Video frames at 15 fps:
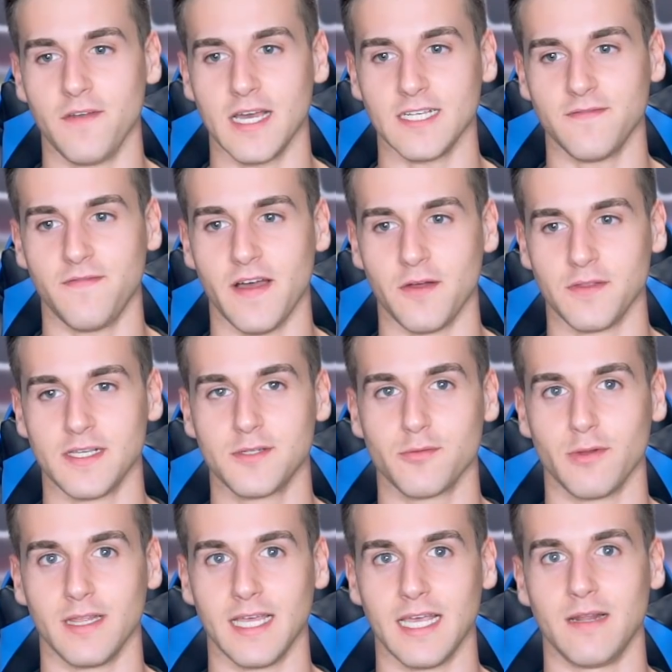If you guys found this
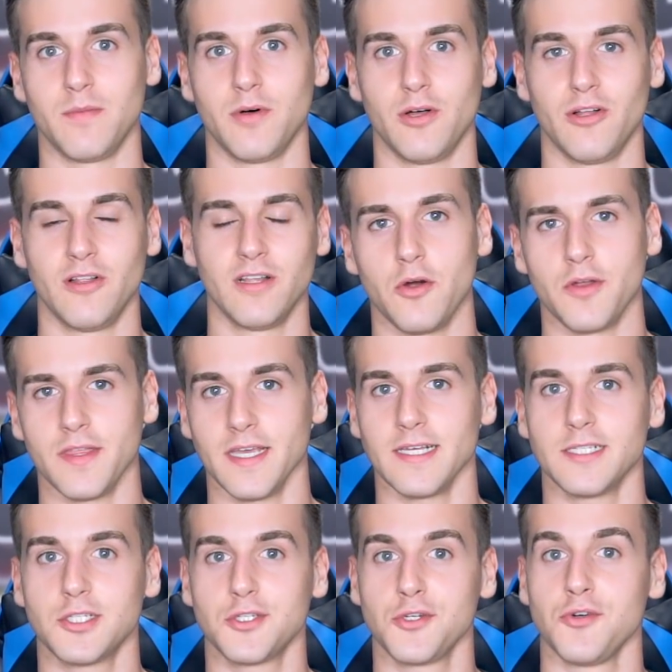relatable or think
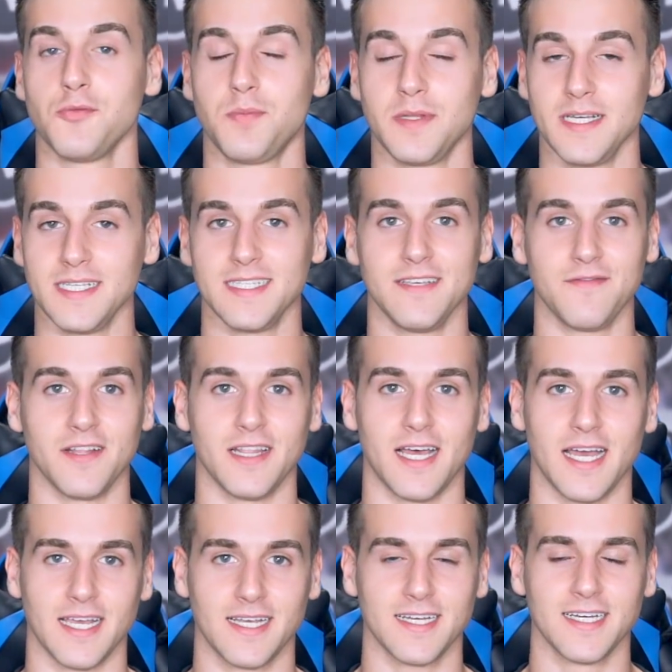it's true, please leave a
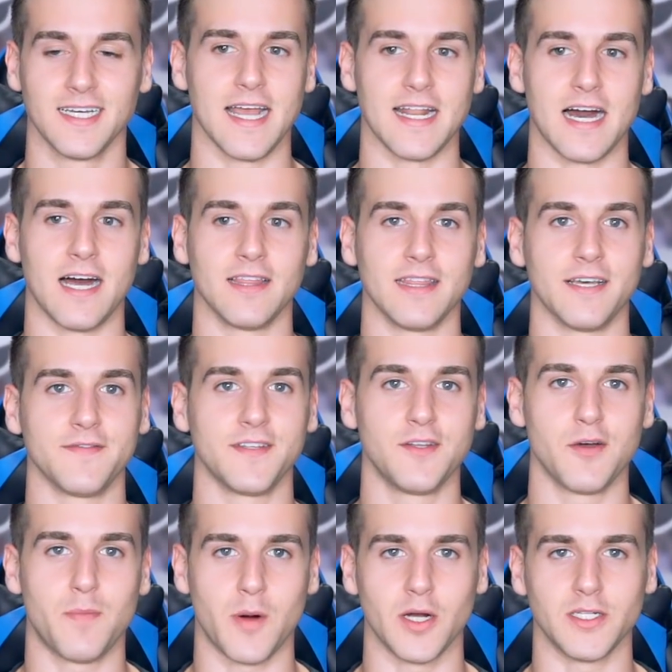like. And I'd love to
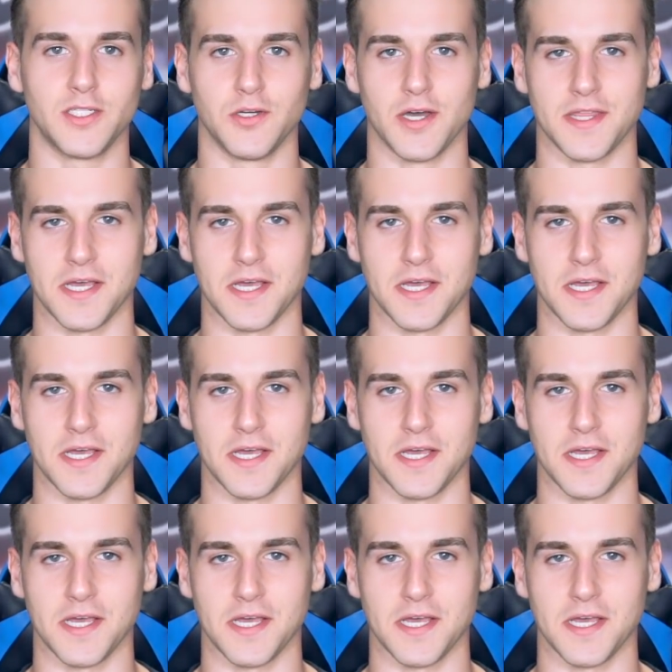do a part two.